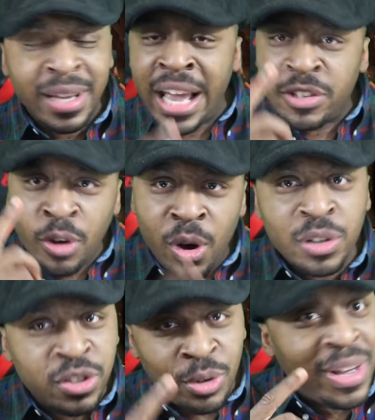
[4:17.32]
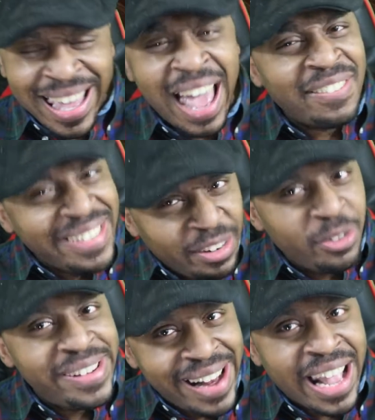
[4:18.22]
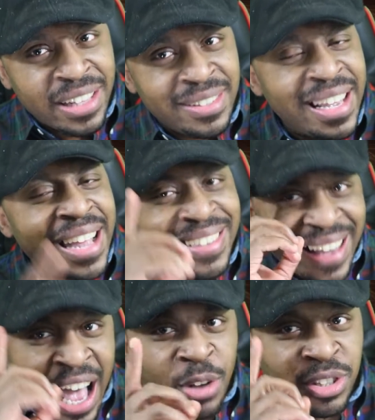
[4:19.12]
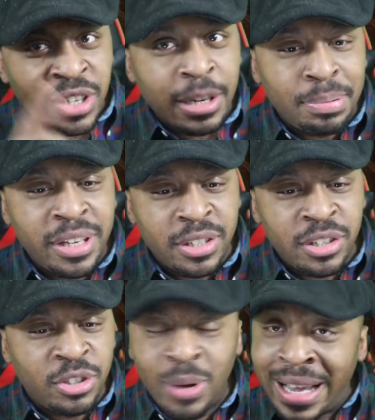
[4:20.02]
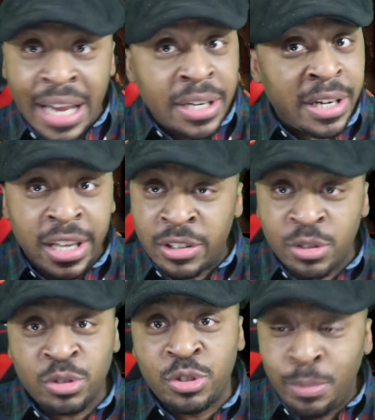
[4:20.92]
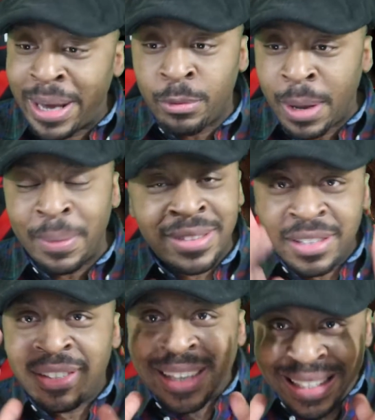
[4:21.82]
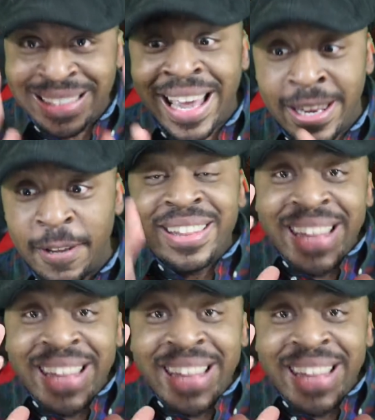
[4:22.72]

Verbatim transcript: It's also having a little chance to outsell the PlayStation 2. I got nothing against those two, by the way, but this is exciting.